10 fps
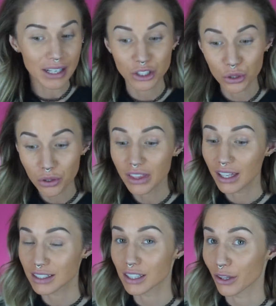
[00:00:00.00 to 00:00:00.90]
I do
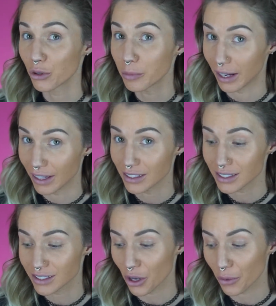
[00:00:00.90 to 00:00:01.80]
think it's luminous,
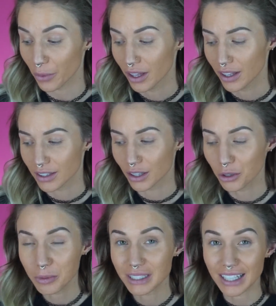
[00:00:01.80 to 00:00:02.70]
so the
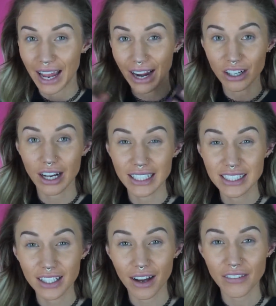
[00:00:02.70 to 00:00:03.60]
luminous air
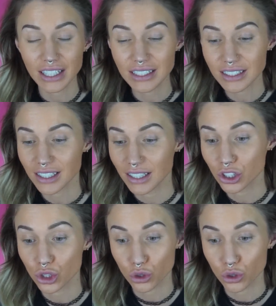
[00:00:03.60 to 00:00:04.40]
idea of it is